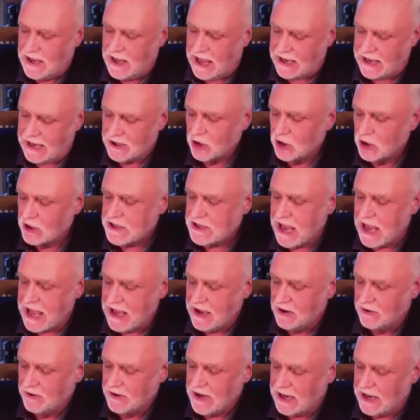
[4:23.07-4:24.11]
and look
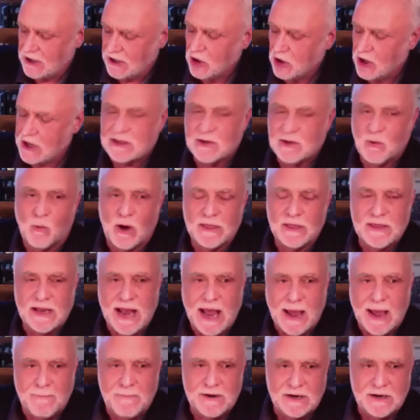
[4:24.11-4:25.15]
down and look at the one that
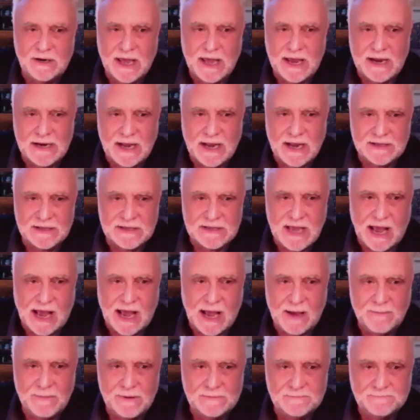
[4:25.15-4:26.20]
happened to land on the
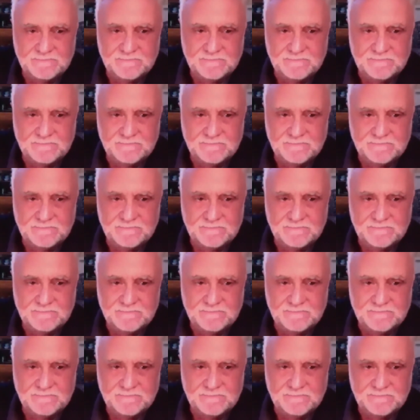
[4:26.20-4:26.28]
top.